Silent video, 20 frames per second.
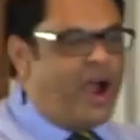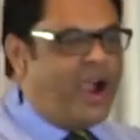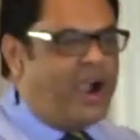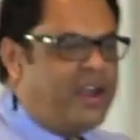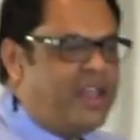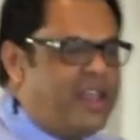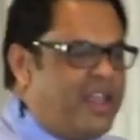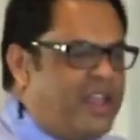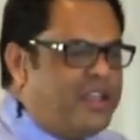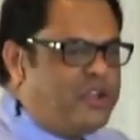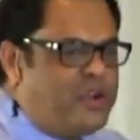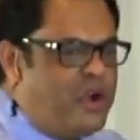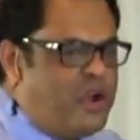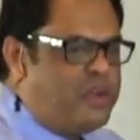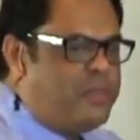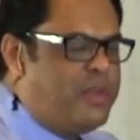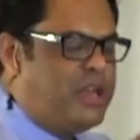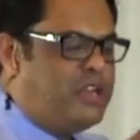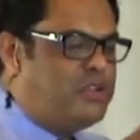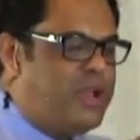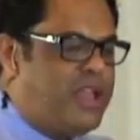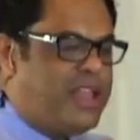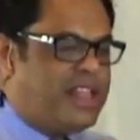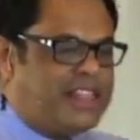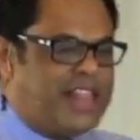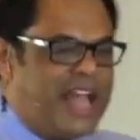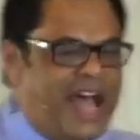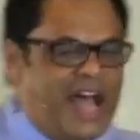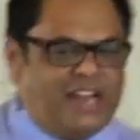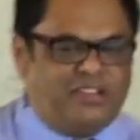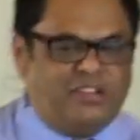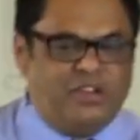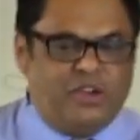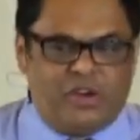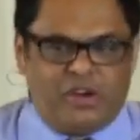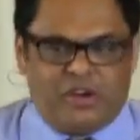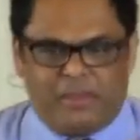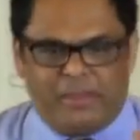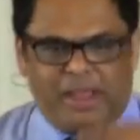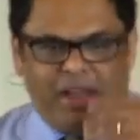are going to be doing that, you're
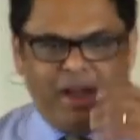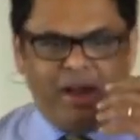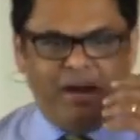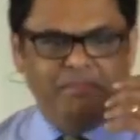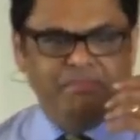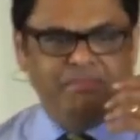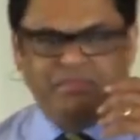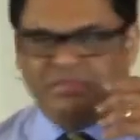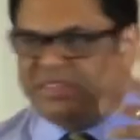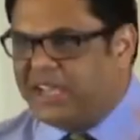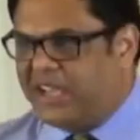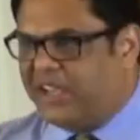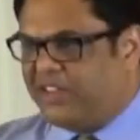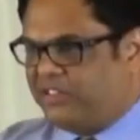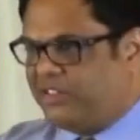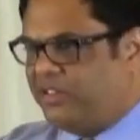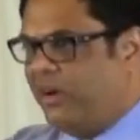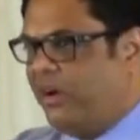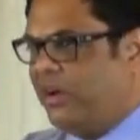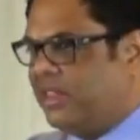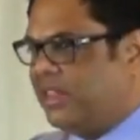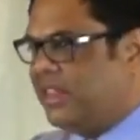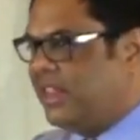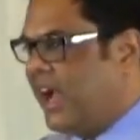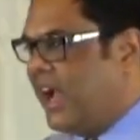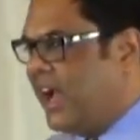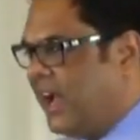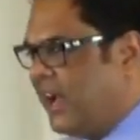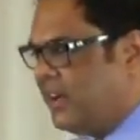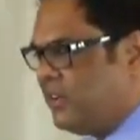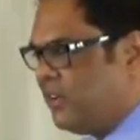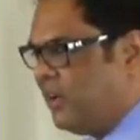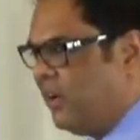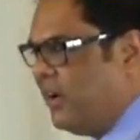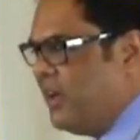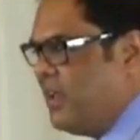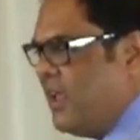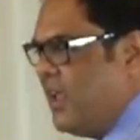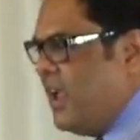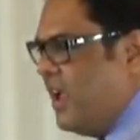going to become this or that.
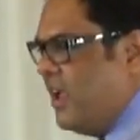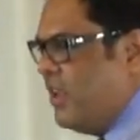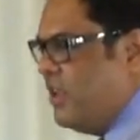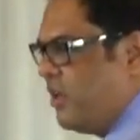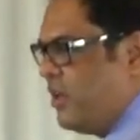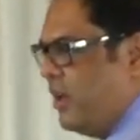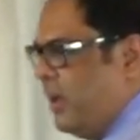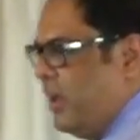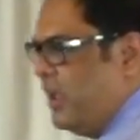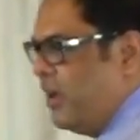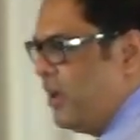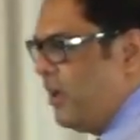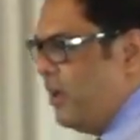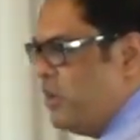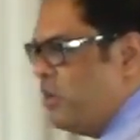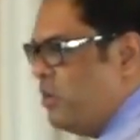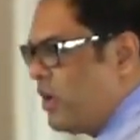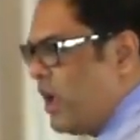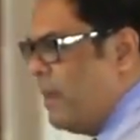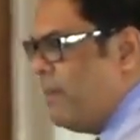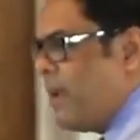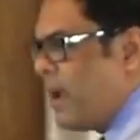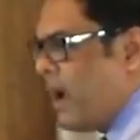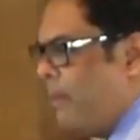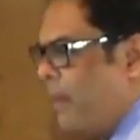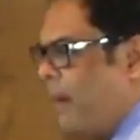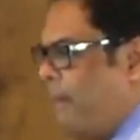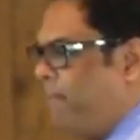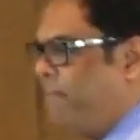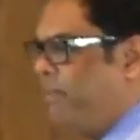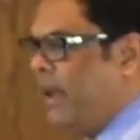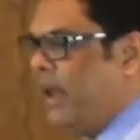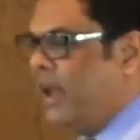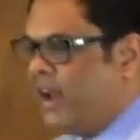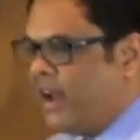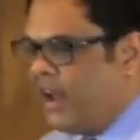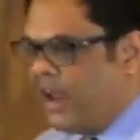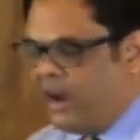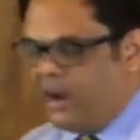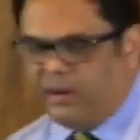Or, you know, you can become a
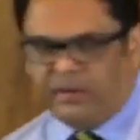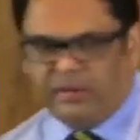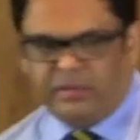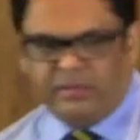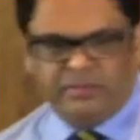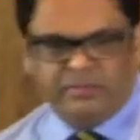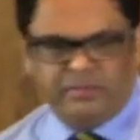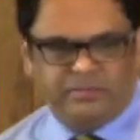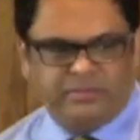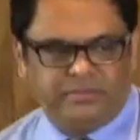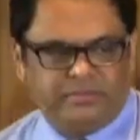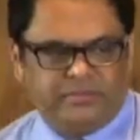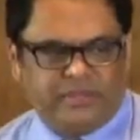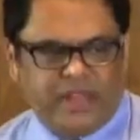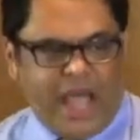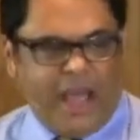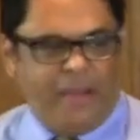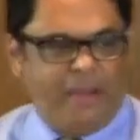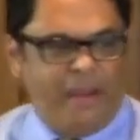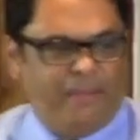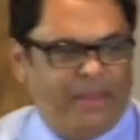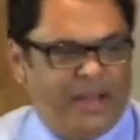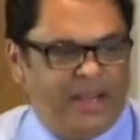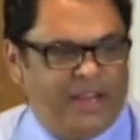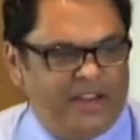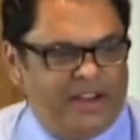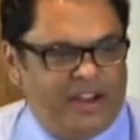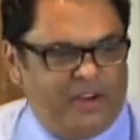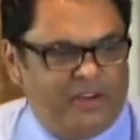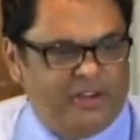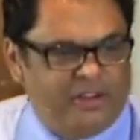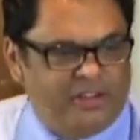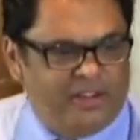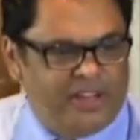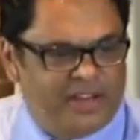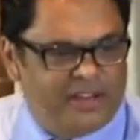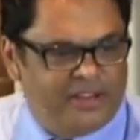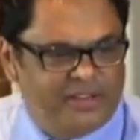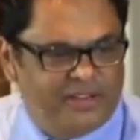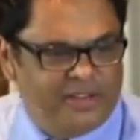billionaire. I'm a billionaire, you know
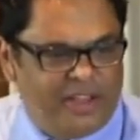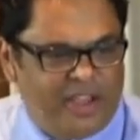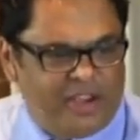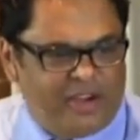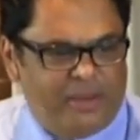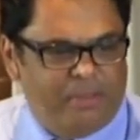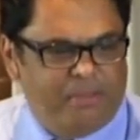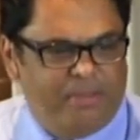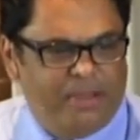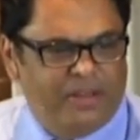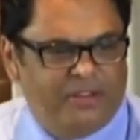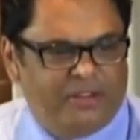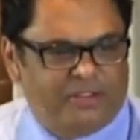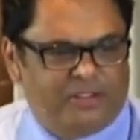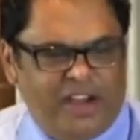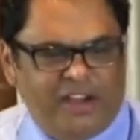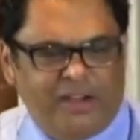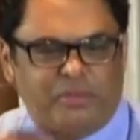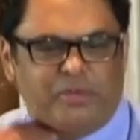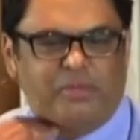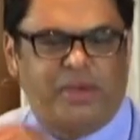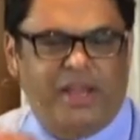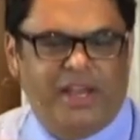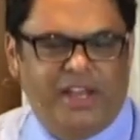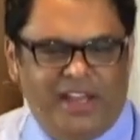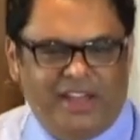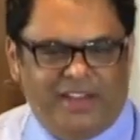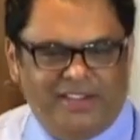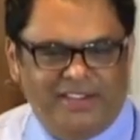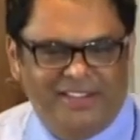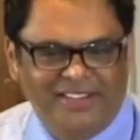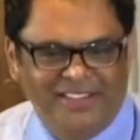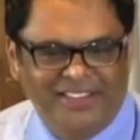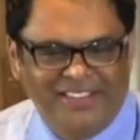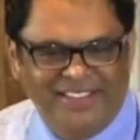that? I got bills right up to my neck.